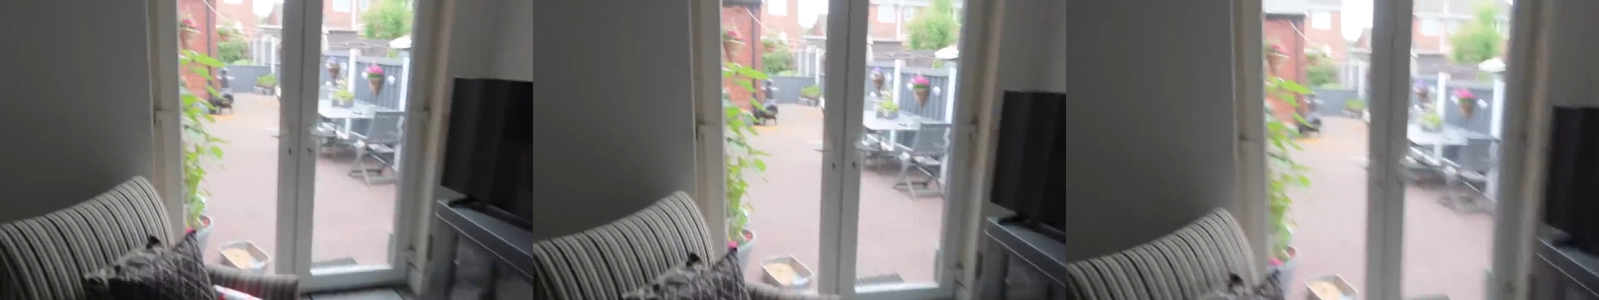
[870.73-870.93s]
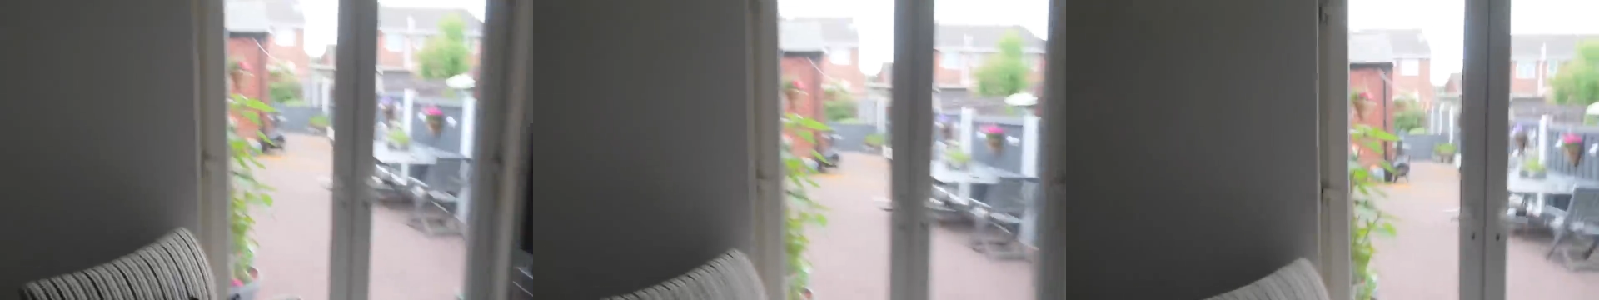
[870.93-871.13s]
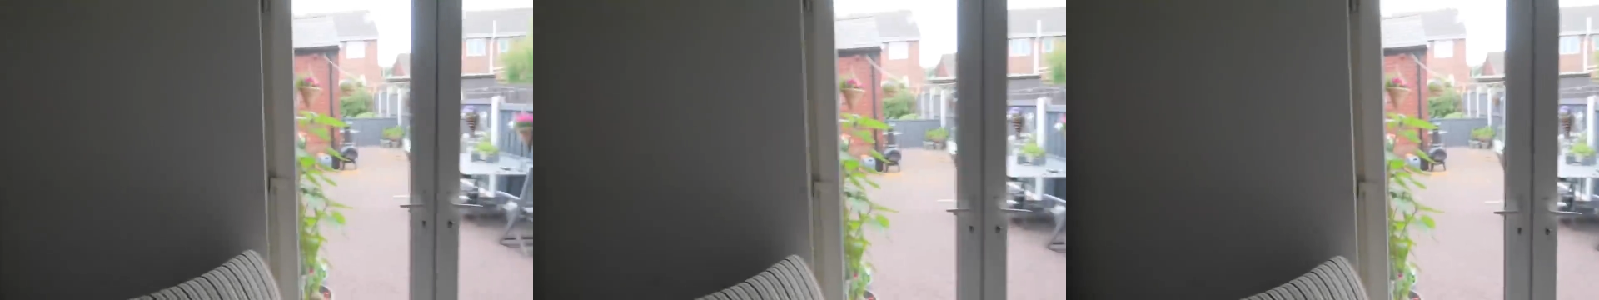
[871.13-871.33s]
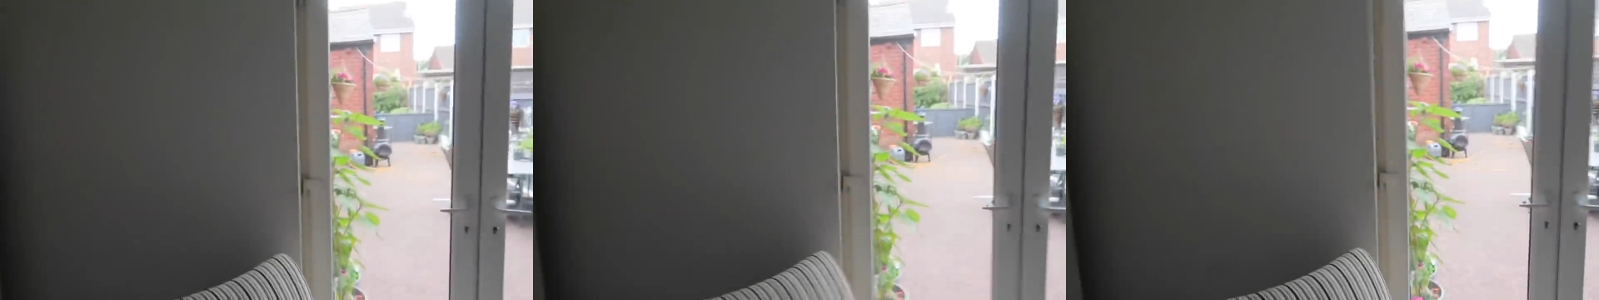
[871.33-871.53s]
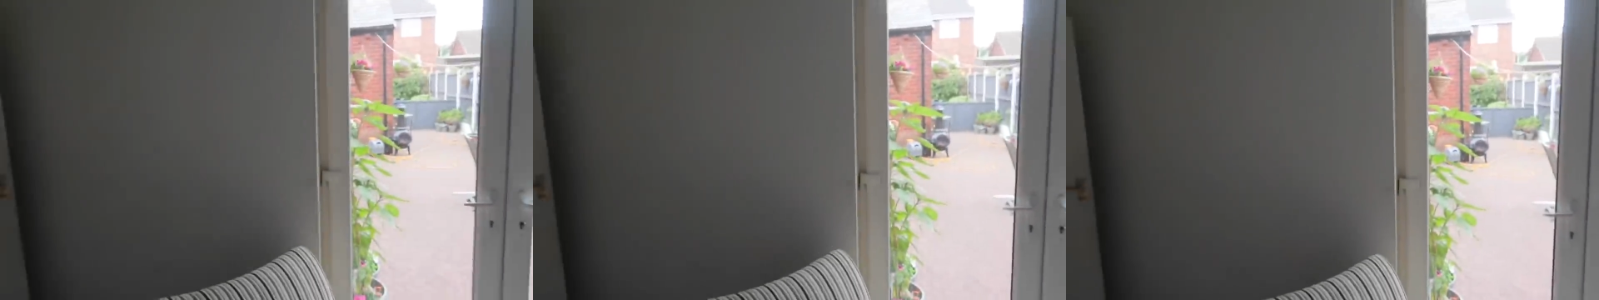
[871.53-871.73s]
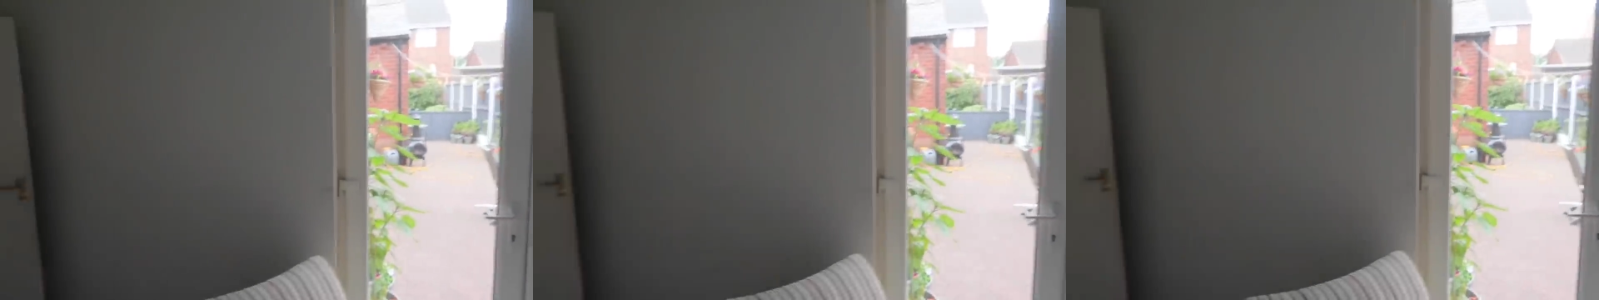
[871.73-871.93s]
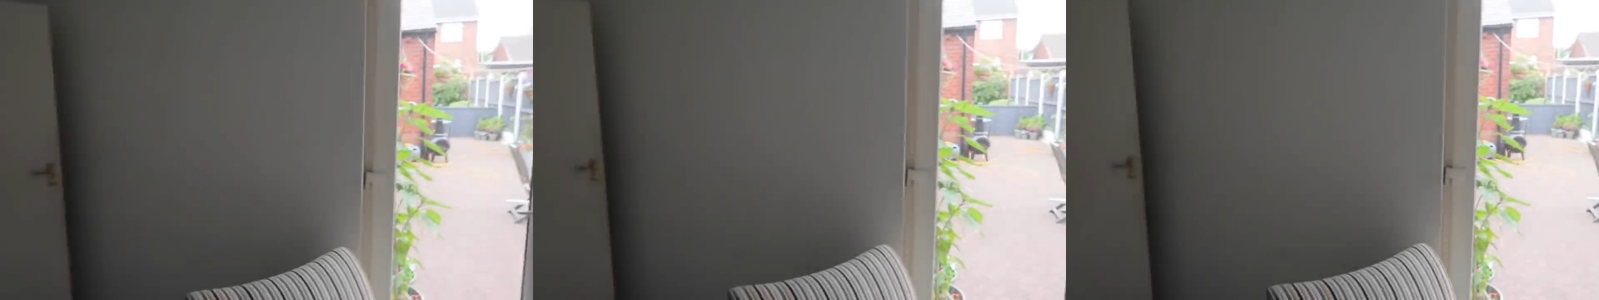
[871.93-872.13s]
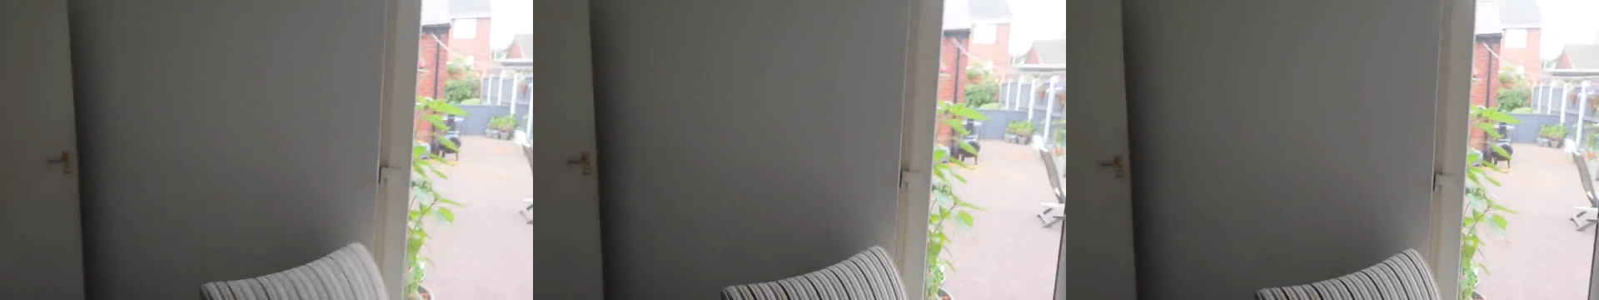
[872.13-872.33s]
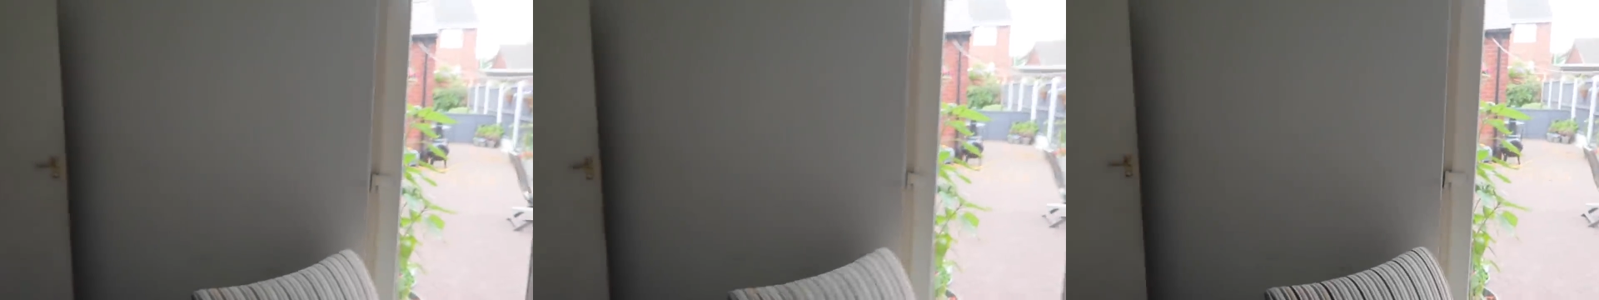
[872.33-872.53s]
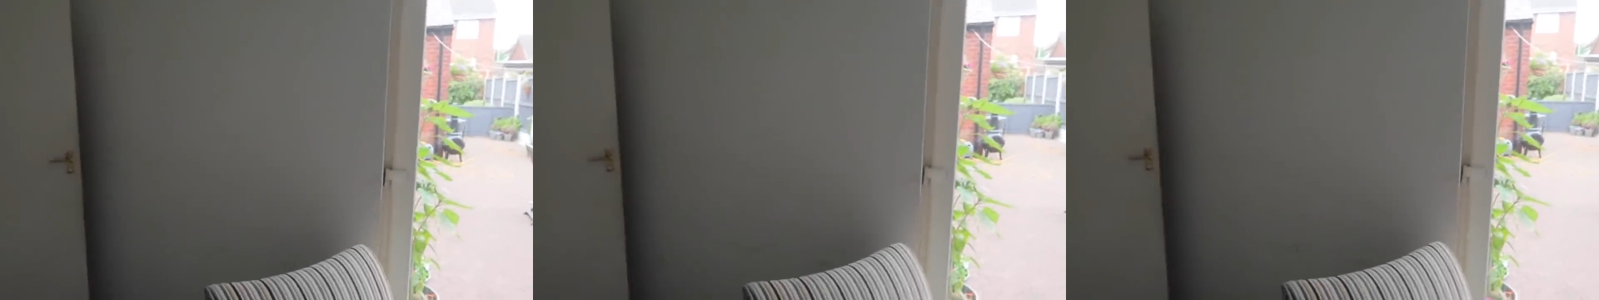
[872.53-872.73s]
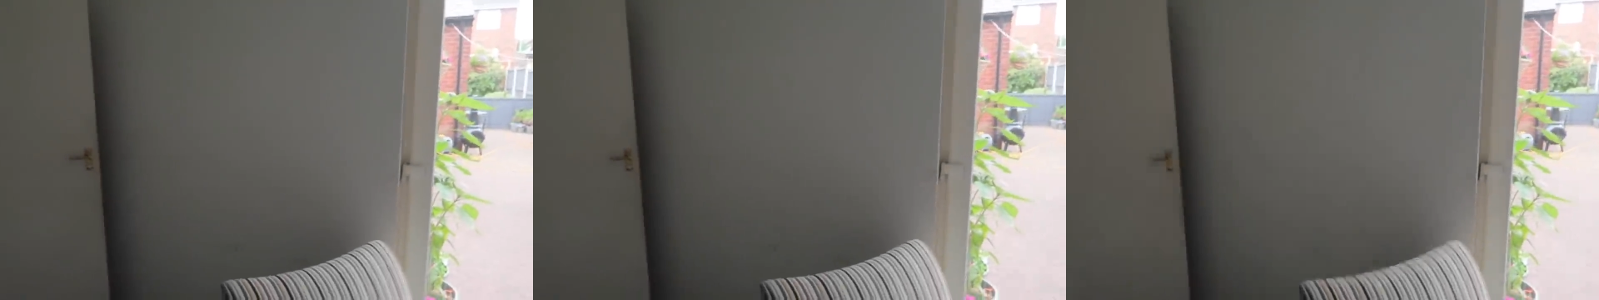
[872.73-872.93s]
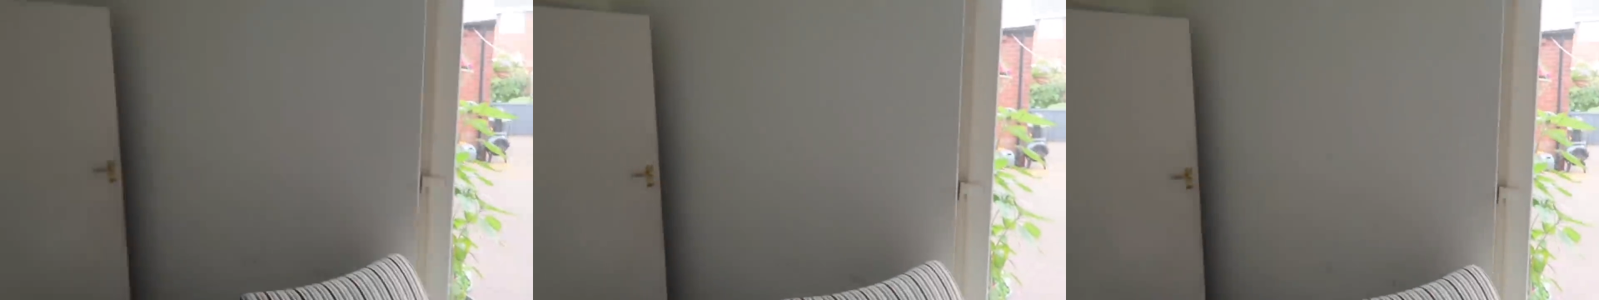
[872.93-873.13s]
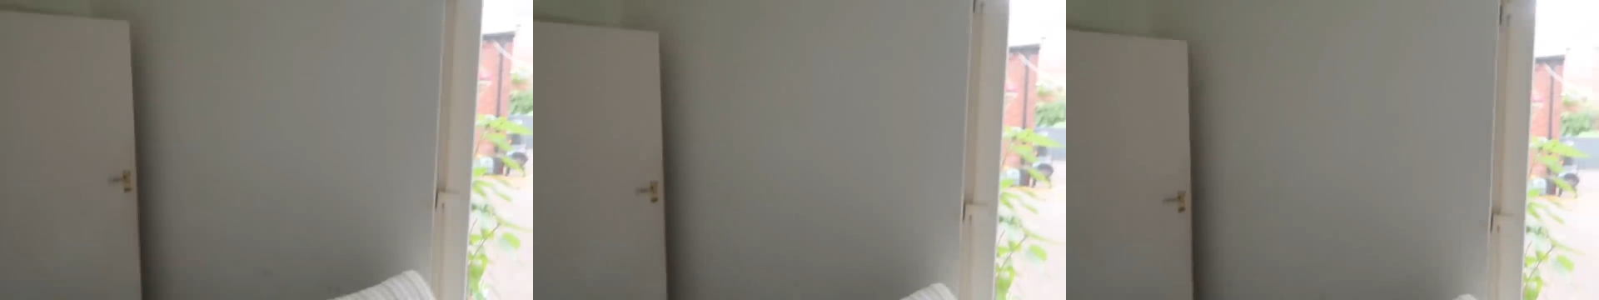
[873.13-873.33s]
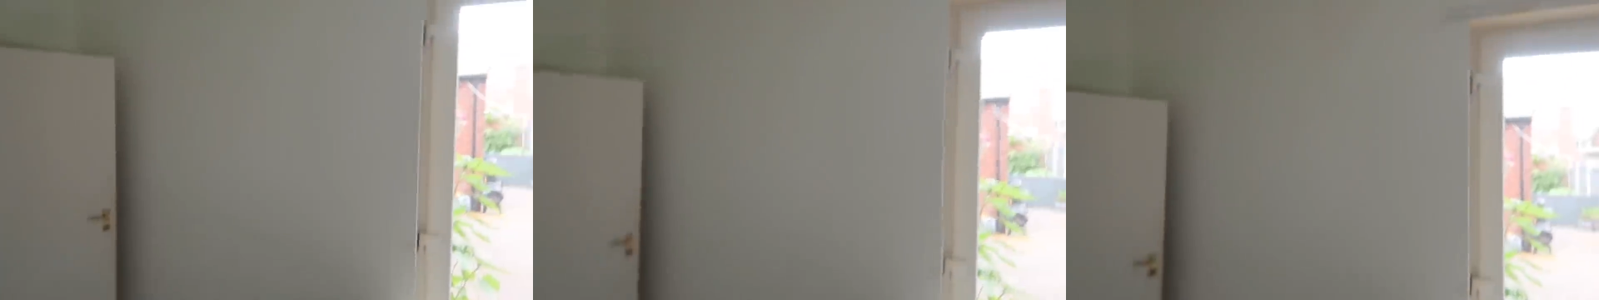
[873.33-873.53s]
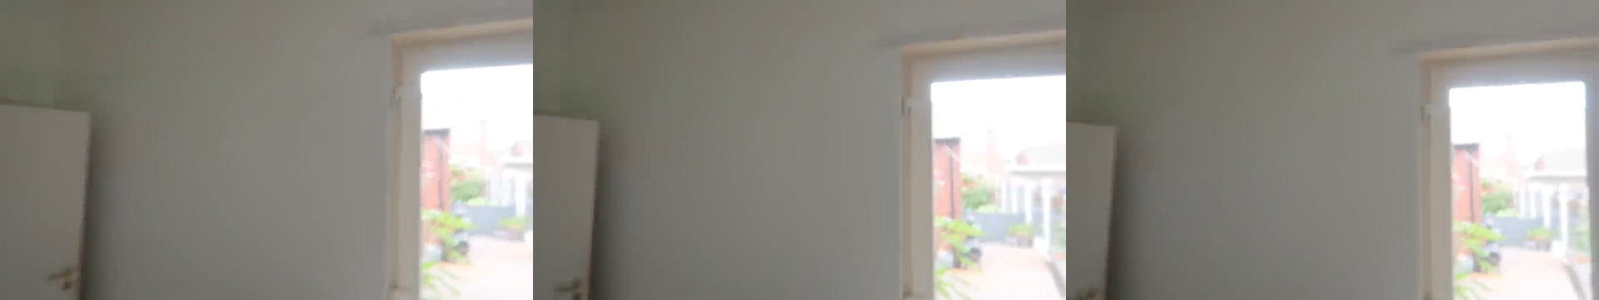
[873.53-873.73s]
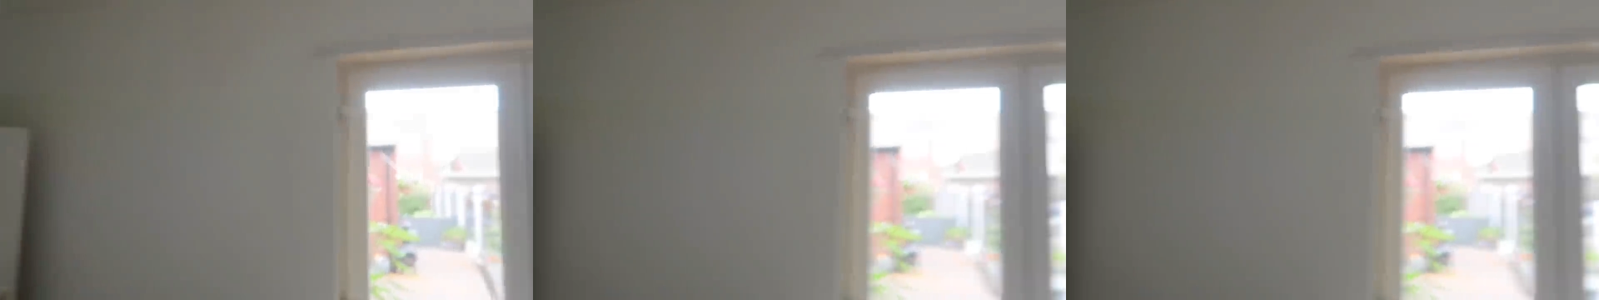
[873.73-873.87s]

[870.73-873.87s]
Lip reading: [unreadable: no face in view]